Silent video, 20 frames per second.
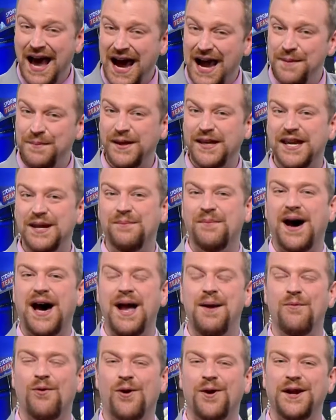I begin
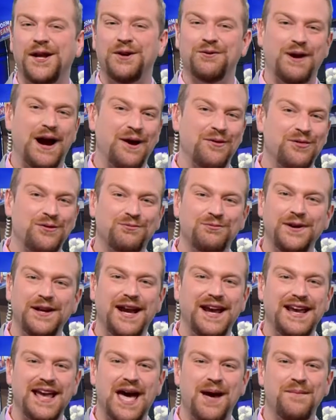my morning around 3
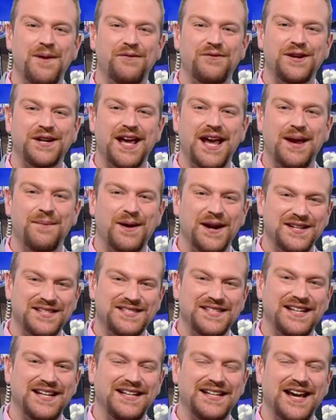a.m. every day by
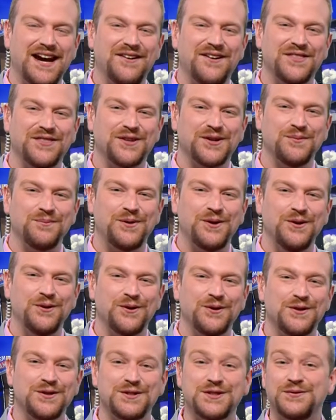sitting down at the
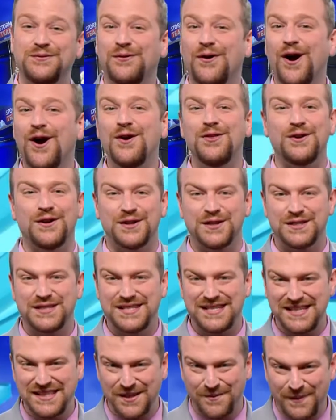computers
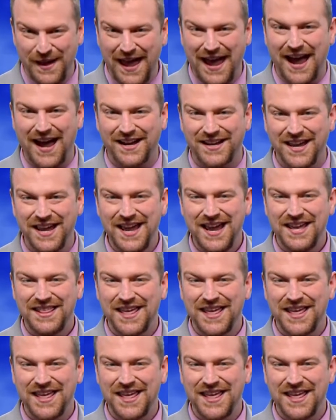farthest in the back.